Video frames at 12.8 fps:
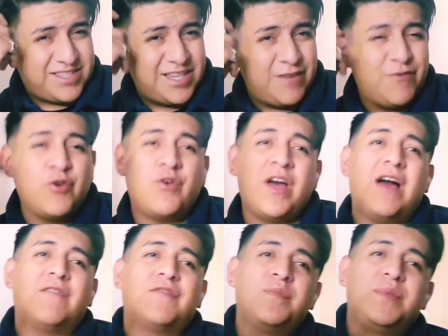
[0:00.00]
If you don't
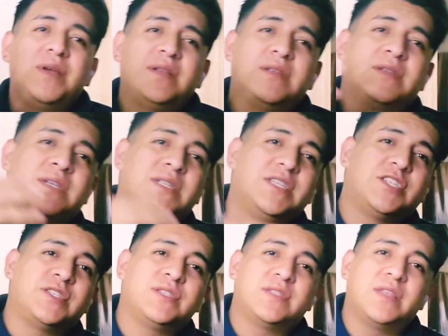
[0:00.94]
have to be in
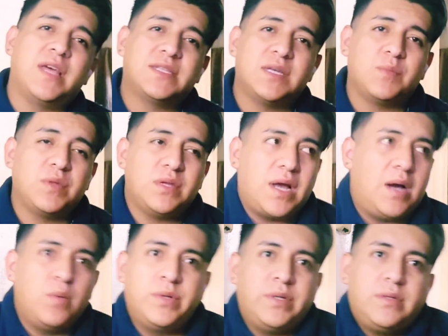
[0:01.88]
conditions to that type of thing,
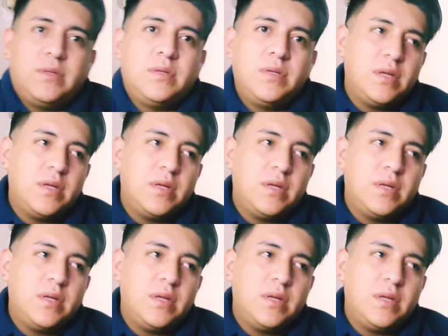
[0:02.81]
I wouldn't.